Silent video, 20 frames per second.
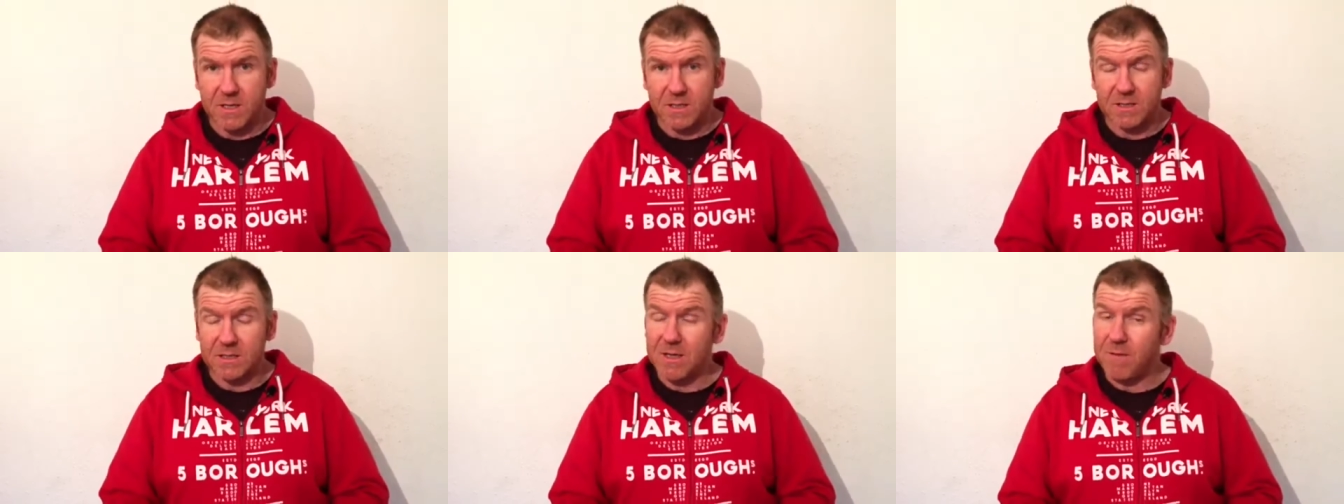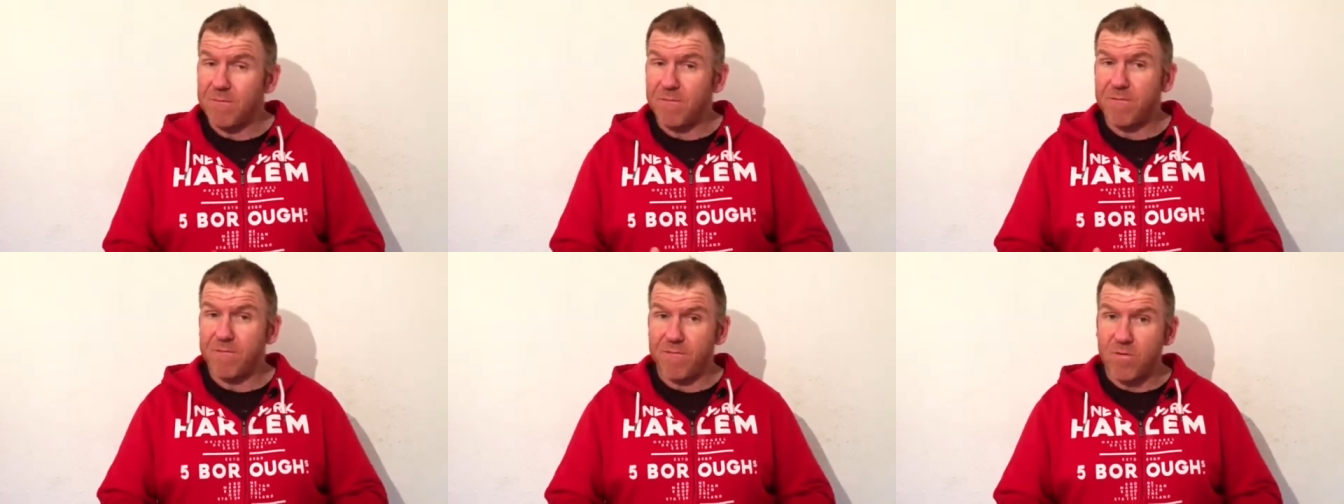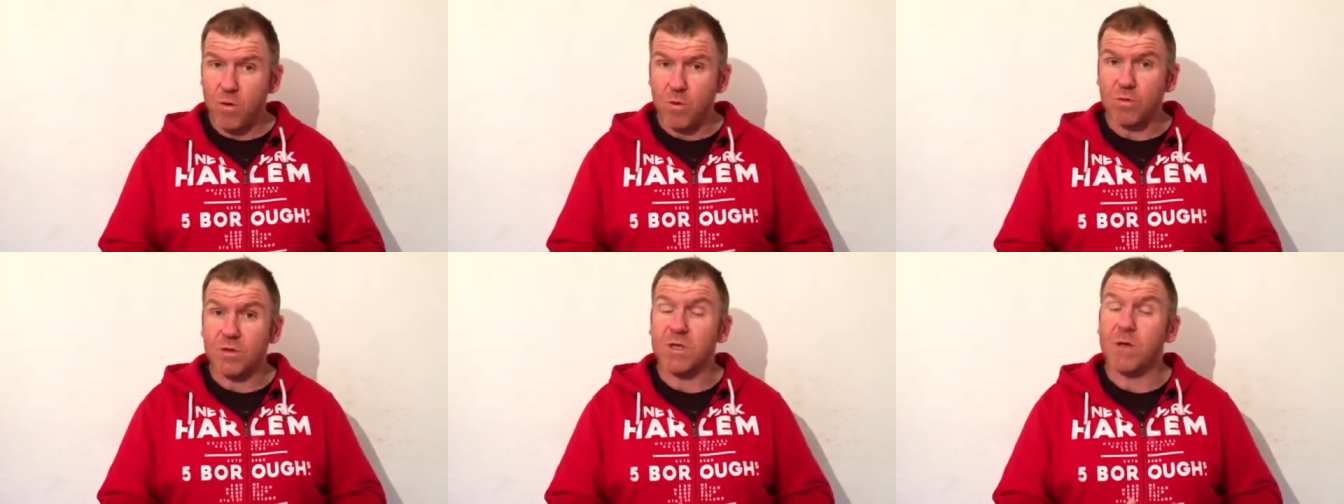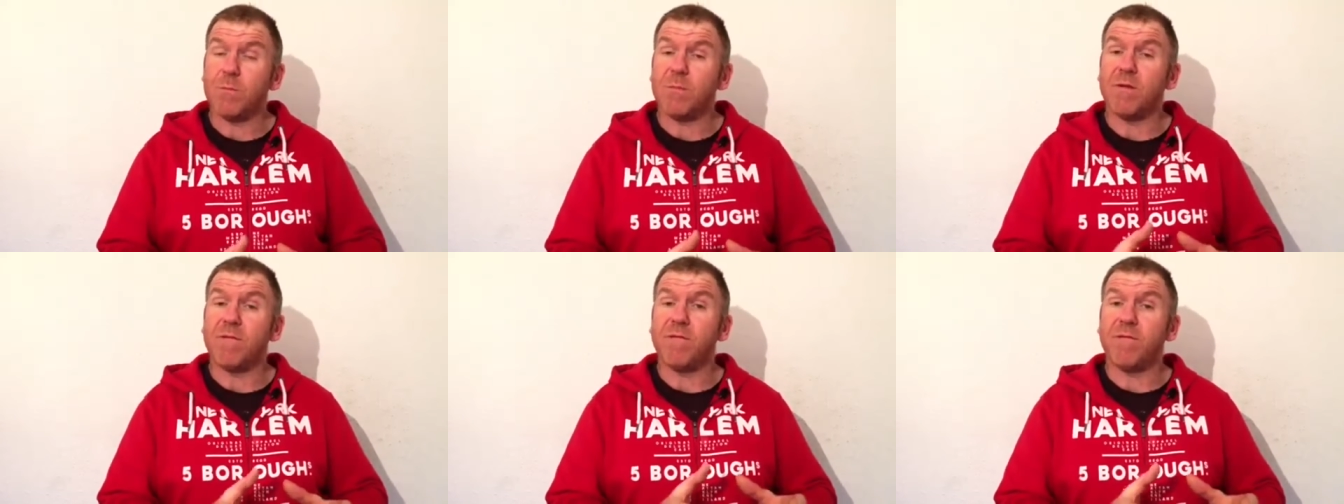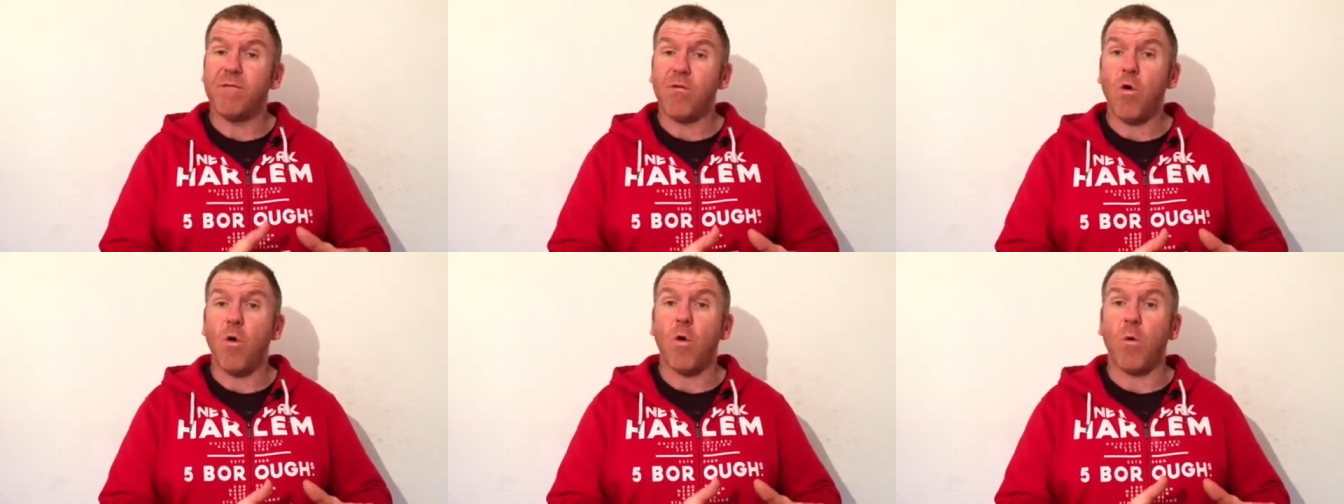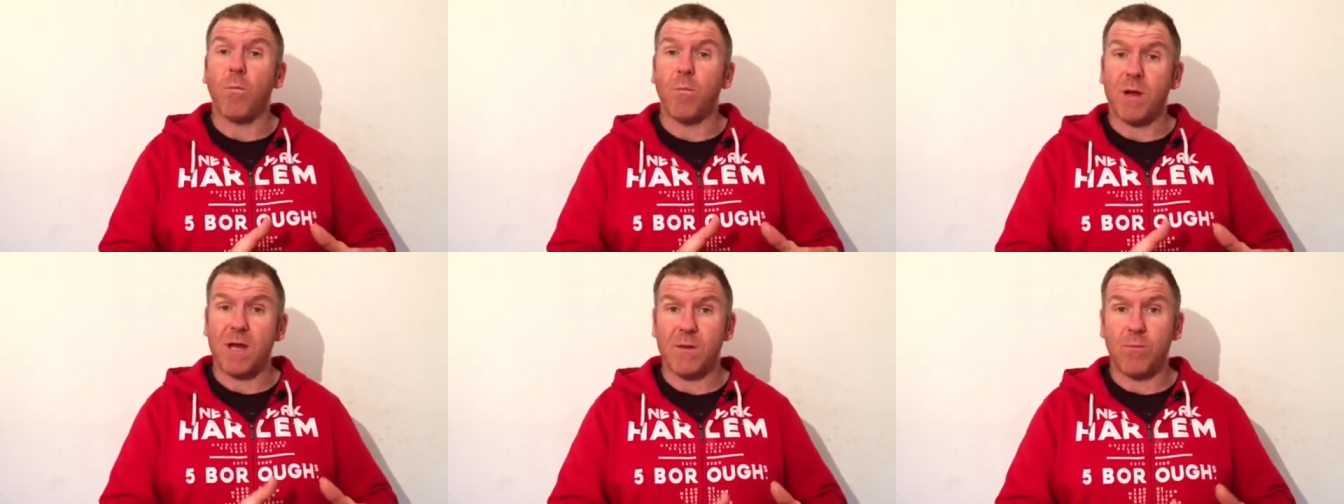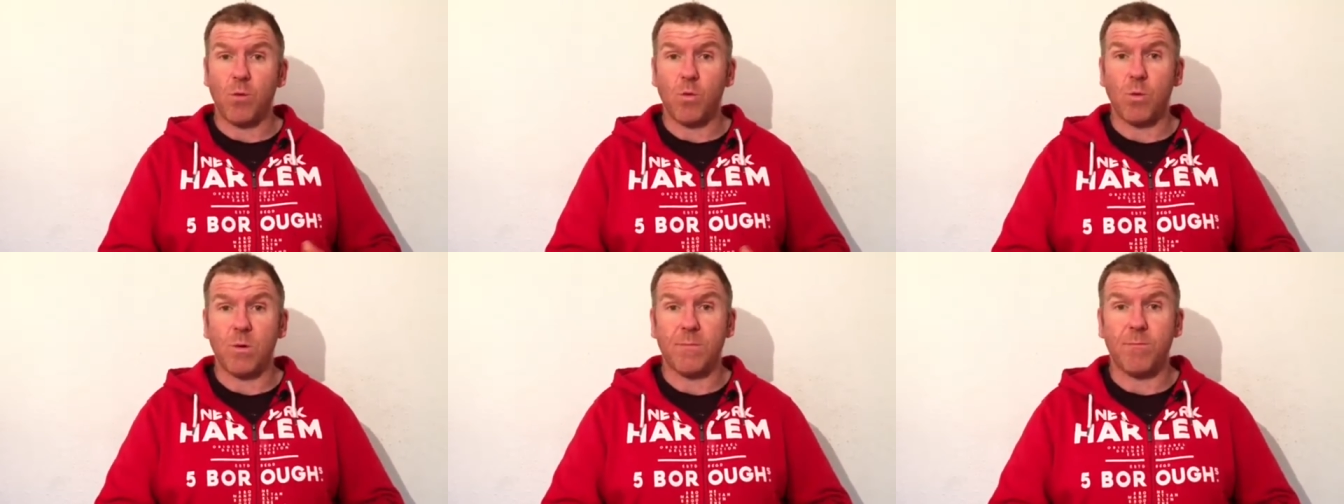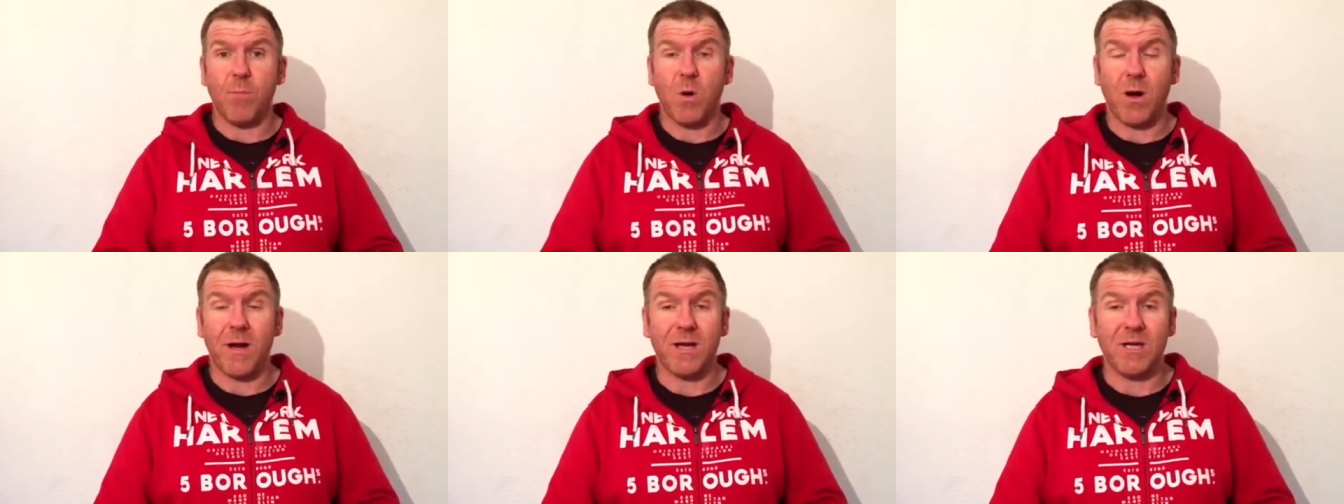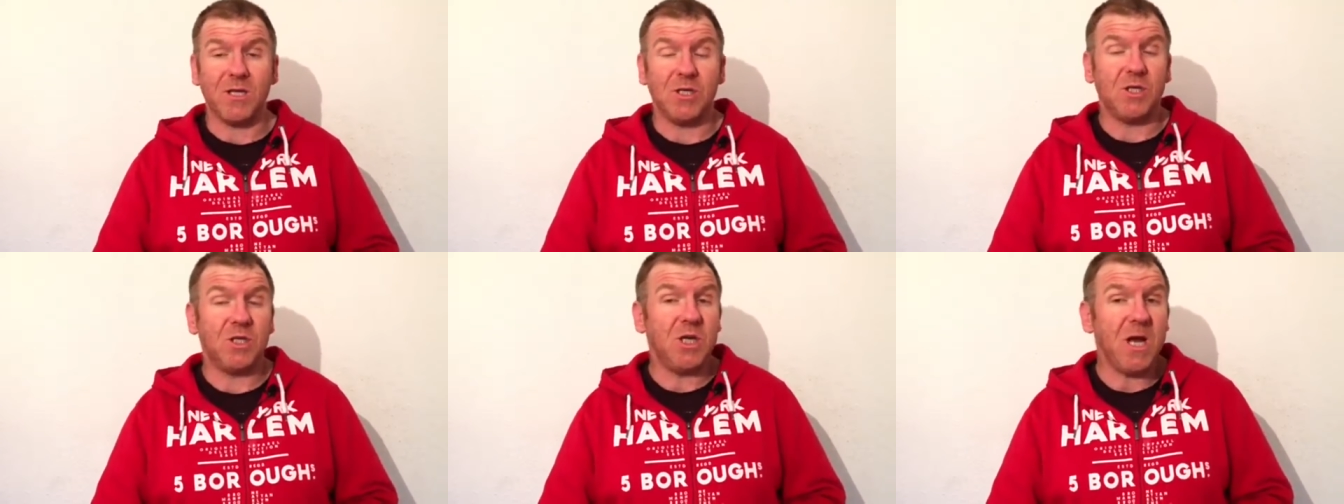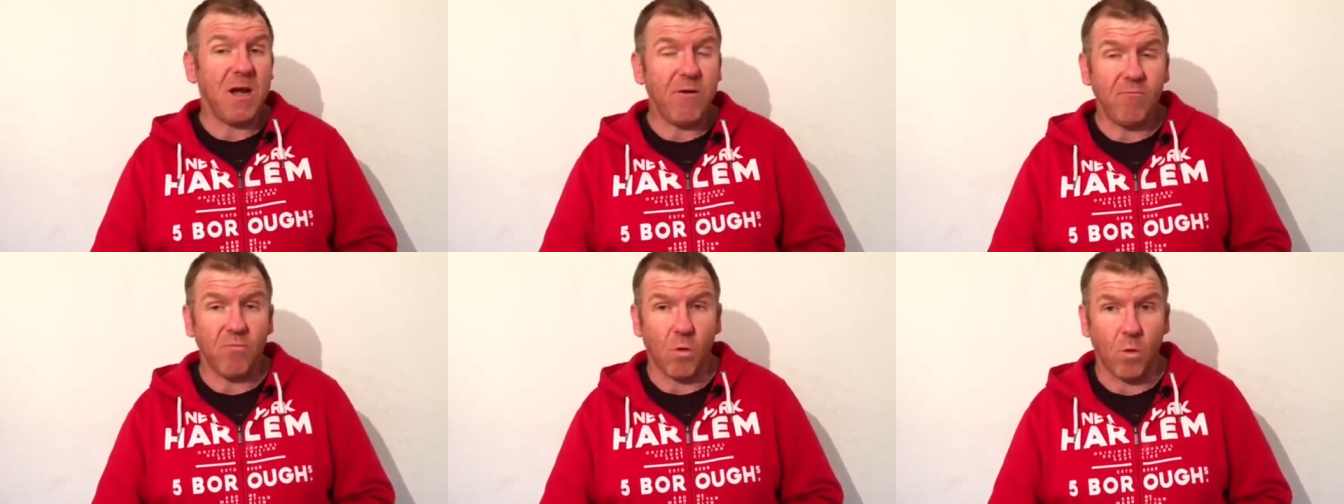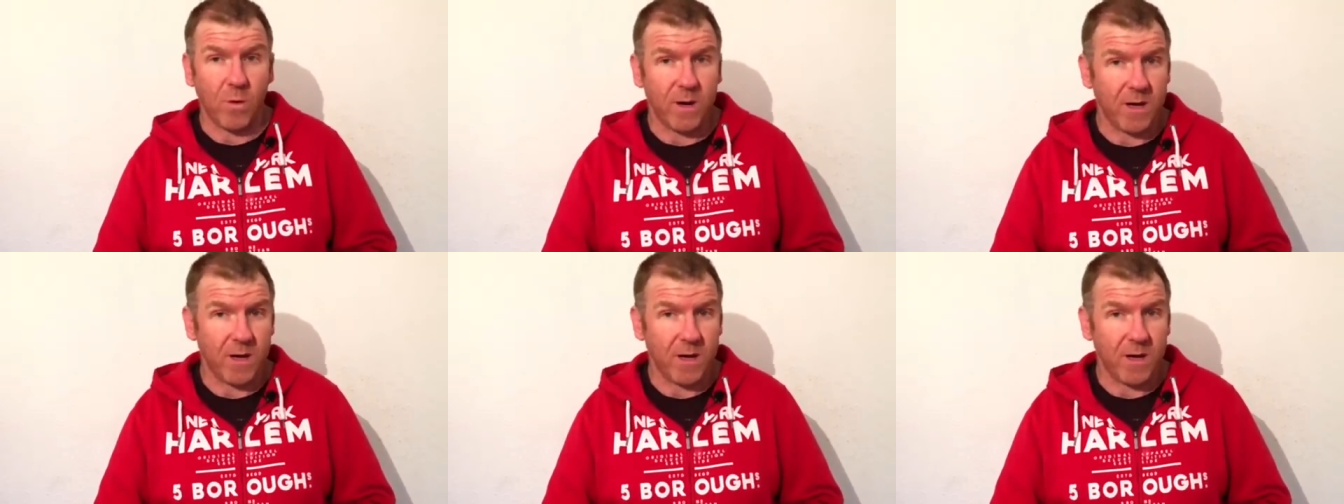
Some foods that before people would buy in general